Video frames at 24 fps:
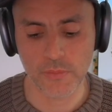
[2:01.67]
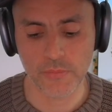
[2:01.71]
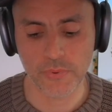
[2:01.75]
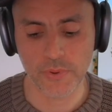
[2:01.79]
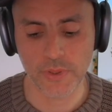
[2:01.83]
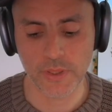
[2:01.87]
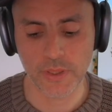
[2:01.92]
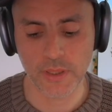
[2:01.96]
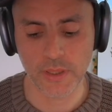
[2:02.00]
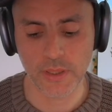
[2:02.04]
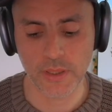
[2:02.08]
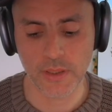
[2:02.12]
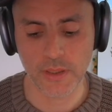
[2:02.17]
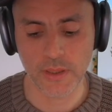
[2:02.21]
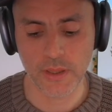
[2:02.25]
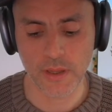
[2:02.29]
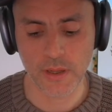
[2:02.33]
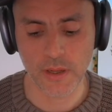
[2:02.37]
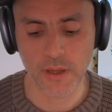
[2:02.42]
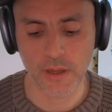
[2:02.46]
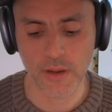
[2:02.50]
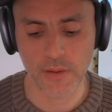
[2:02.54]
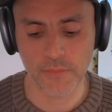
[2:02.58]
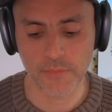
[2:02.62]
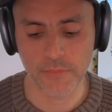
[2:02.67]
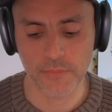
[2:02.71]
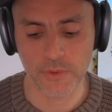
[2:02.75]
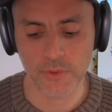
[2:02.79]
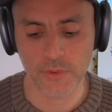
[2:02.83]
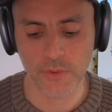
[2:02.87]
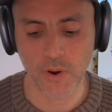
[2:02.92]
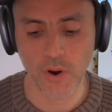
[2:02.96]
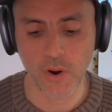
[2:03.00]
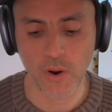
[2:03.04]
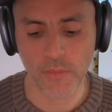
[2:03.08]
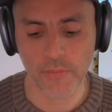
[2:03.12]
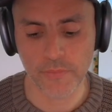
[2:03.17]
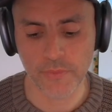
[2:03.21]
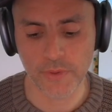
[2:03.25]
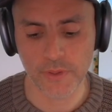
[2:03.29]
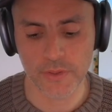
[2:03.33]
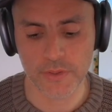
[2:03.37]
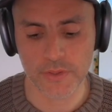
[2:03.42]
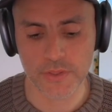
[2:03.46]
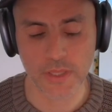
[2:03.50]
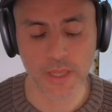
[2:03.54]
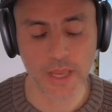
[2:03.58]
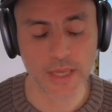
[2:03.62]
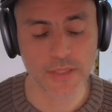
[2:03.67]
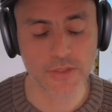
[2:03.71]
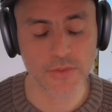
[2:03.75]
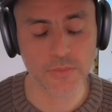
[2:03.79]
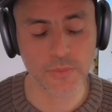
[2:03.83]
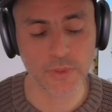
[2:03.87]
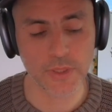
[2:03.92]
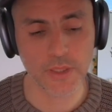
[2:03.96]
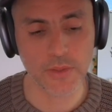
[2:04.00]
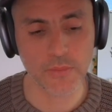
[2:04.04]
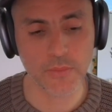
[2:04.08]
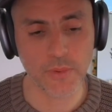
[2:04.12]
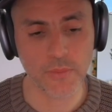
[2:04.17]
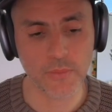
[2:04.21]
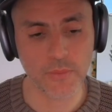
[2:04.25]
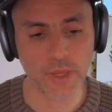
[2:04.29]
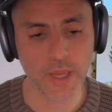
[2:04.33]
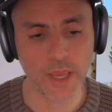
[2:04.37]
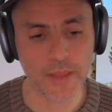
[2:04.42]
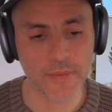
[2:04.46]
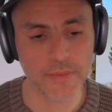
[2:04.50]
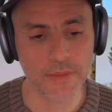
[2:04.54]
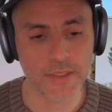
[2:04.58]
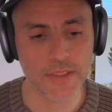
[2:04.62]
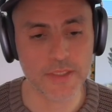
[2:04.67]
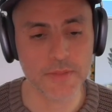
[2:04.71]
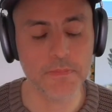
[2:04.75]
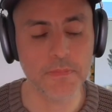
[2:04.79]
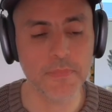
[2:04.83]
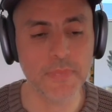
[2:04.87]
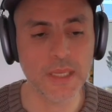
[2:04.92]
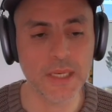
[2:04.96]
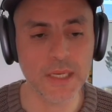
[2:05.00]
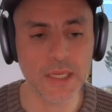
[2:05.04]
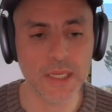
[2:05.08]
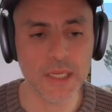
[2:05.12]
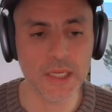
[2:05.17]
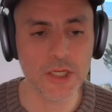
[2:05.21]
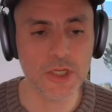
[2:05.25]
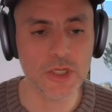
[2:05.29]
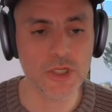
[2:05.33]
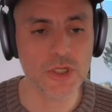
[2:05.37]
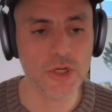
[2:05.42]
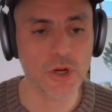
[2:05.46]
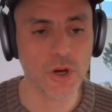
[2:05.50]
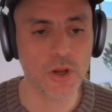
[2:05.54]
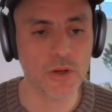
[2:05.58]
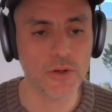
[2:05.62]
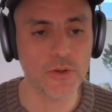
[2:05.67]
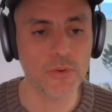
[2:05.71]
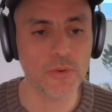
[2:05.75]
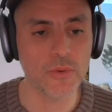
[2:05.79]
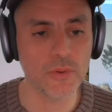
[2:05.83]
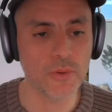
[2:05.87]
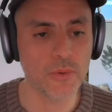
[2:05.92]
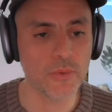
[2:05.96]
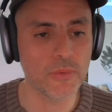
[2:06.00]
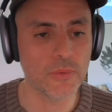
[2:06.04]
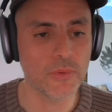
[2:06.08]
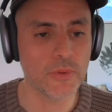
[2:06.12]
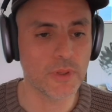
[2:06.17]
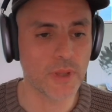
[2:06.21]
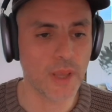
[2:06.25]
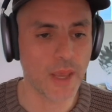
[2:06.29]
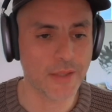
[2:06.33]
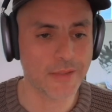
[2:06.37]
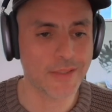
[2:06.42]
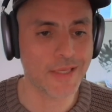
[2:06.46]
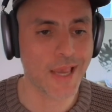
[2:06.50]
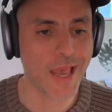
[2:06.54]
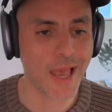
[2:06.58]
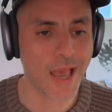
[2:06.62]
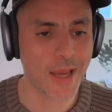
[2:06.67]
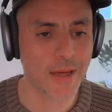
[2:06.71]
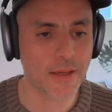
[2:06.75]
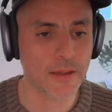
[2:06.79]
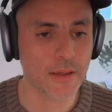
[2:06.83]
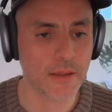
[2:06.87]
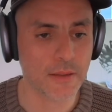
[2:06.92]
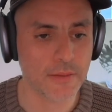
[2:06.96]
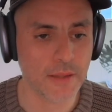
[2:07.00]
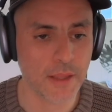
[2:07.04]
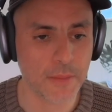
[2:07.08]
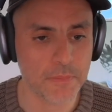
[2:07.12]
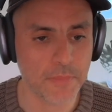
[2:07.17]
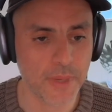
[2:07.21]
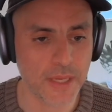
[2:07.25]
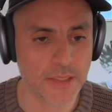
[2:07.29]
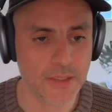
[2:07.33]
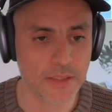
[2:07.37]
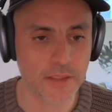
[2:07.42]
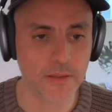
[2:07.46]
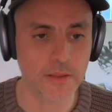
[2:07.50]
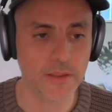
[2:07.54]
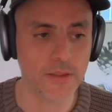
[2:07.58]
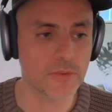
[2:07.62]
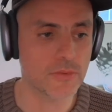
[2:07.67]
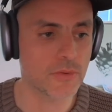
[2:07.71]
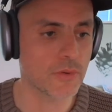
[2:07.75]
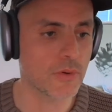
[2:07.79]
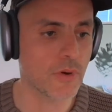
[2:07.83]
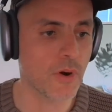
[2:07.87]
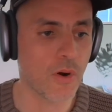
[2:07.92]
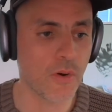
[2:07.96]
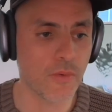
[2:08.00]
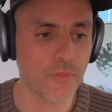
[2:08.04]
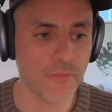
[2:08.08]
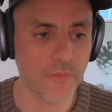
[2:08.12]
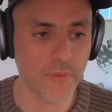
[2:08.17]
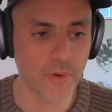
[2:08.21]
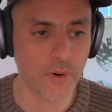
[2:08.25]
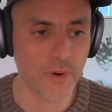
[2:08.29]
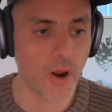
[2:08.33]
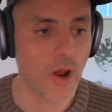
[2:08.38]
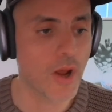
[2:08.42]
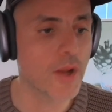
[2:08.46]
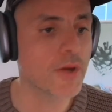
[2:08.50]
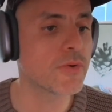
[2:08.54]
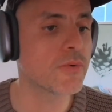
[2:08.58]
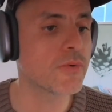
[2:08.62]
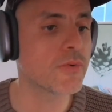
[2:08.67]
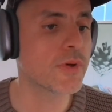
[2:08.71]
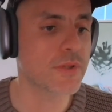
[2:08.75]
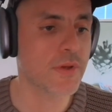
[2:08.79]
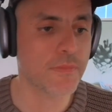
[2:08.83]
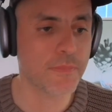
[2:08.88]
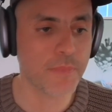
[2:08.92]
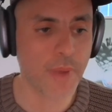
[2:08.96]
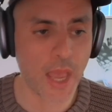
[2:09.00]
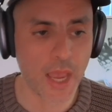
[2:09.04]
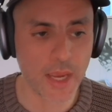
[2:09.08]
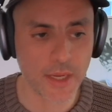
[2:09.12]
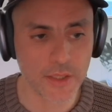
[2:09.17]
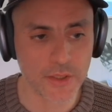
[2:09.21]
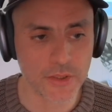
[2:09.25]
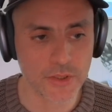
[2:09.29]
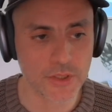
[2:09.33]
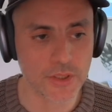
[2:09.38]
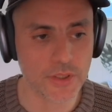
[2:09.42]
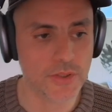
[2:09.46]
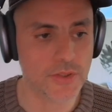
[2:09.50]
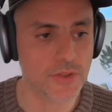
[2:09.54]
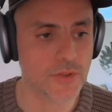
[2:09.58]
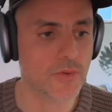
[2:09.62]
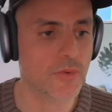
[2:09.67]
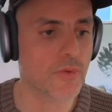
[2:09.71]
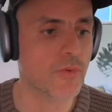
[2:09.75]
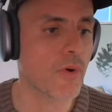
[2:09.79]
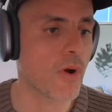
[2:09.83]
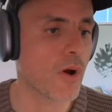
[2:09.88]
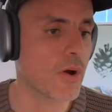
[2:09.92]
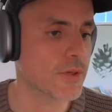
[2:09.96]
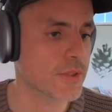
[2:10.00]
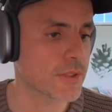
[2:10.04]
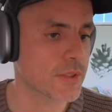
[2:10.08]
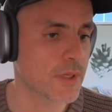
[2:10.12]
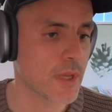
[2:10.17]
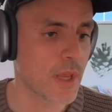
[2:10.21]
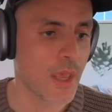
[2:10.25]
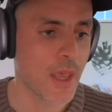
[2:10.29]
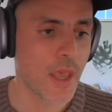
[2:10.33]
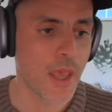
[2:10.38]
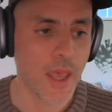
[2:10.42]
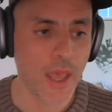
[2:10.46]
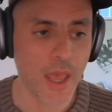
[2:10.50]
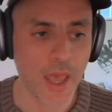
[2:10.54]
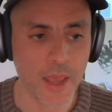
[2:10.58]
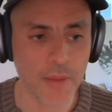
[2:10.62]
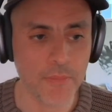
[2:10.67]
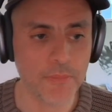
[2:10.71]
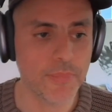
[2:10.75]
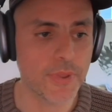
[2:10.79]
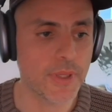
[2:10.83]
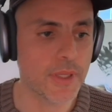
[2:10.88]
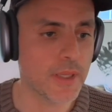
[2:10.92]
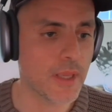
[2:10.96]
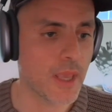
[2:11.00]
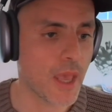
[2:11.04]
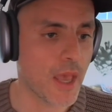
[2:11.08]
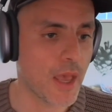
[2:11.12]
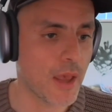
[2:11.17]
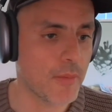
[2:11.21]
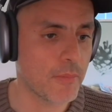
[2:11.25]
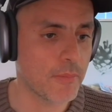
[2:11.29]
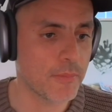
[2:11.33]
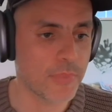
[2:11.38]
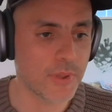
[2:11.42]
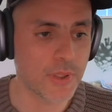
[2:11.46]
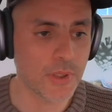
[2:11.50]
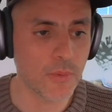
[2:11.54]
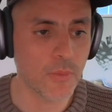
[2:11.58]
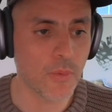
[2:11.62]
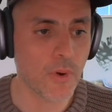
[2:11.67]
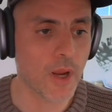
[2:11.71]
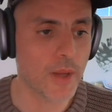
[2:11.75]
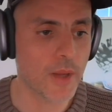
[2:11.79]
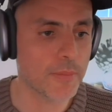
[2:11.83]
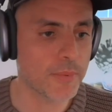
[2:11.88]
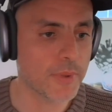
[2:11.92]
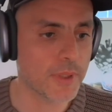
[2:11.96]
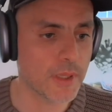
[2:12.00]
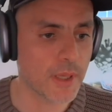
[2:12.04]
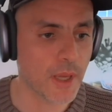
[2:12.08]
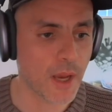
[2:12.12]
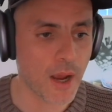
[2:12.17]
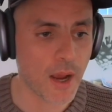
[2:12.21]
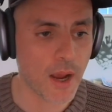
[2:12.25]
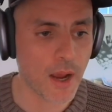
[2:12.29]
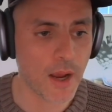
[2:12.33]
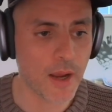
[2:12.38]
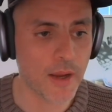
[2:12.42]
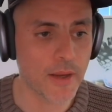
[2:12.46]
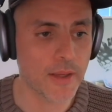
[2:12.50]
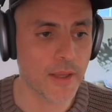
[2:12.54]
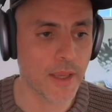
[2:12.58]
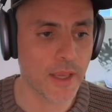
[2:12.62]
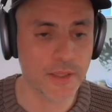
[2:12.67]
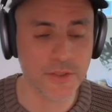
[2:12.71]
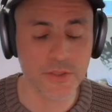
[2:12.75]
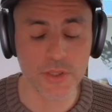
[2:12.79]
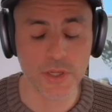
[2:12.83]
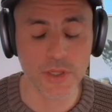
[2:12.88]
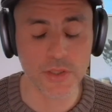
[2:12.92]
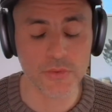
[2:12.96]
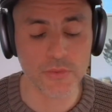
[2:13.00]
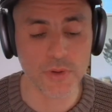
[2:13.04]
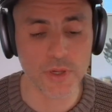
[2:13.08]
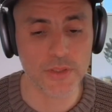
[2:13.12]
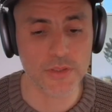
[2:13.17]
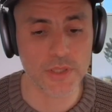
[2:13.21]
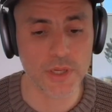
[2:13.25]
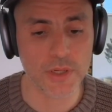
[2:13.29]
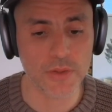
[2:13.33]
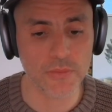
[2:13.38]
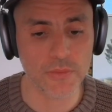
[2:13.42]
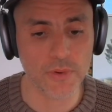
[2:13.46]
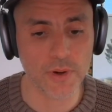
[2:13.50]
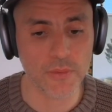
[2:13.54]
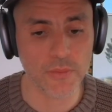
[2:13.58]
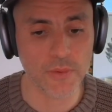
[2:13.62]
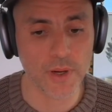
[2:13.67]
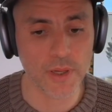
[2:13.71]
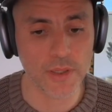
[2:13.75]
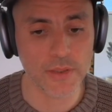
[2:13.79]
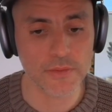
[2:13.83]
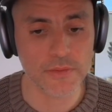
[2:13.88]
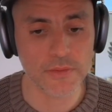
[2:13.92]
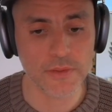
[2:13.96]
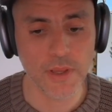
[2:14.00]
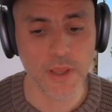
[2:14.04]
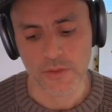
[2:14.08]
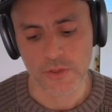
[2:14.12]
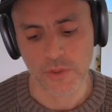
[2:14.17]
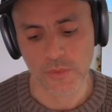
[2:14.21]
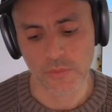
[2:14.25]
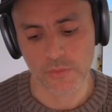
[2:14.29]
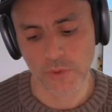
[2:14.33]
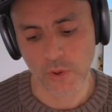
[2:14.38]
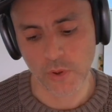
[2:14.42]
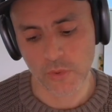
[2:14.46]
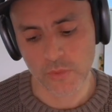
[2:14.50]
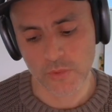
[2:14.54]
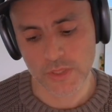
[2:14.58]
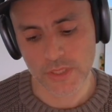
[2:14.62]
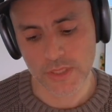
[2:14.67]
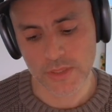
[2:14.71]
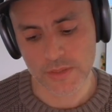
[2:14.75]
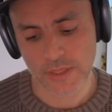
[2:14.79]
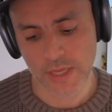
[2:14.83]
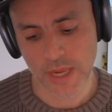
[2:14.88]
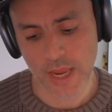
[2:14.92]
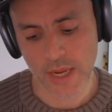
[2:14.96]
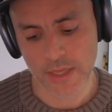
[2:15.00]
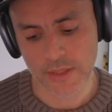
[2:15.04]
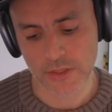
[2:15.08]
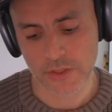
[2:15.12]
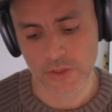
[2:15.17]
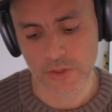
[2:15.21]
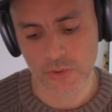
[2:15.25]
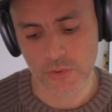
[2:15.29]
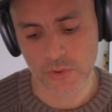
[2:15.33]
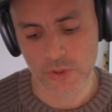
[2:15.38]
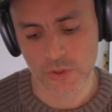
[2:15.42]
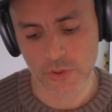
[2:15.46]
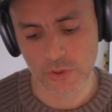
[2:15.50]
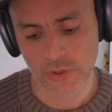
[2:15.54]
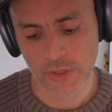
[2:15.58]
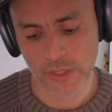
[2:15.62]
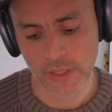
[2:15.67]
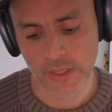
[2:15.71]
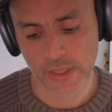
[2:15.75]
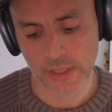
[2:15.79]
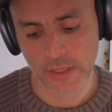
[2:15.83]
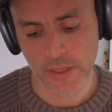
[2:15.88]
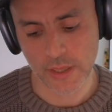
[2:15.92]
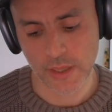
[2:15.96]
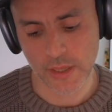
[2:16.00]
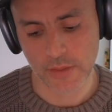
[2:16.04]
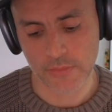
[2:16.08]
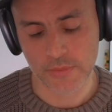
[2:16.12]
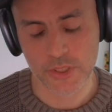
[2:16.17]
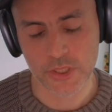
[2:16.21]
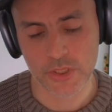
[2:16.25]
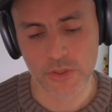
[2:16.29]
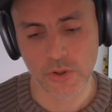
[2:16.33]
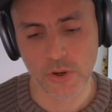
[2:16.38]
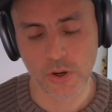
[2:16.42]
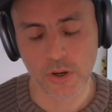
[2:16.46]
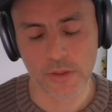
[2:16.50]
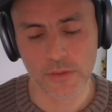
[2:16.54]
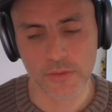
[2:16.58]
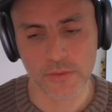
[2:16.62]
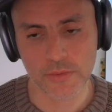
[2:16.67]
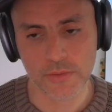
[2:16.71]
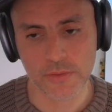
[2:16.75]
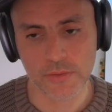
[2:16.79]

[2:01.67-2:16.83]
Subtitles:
pretty obvious last week when we had this mini Shai-Hulud attack that basically took over hundreds of packages across npm, pypi, etc., right? So those attacks usually start,